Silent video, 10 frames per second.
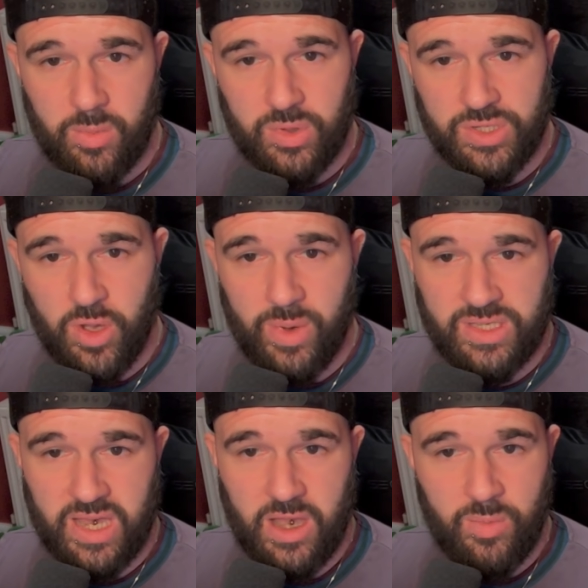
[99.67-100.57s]
because no
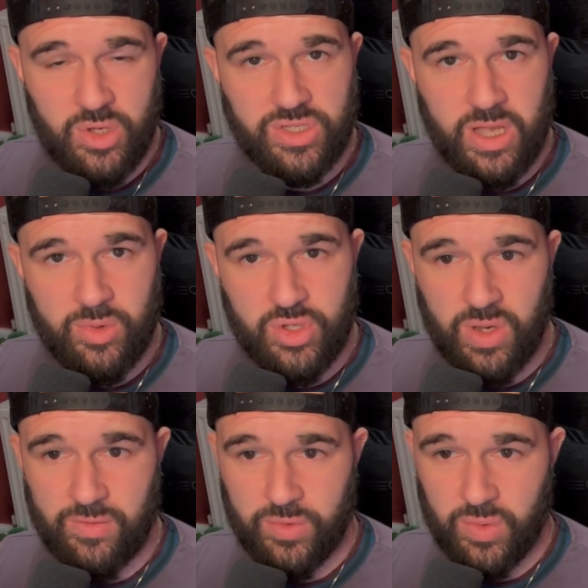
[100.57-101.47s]
matter how much damage
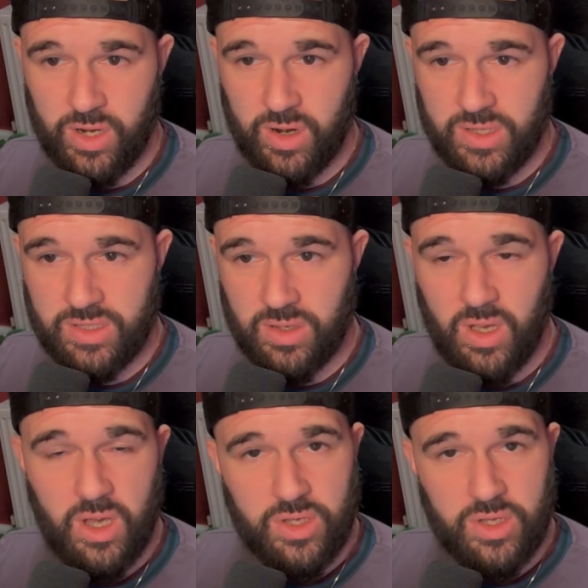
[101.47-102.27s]
you have on your character,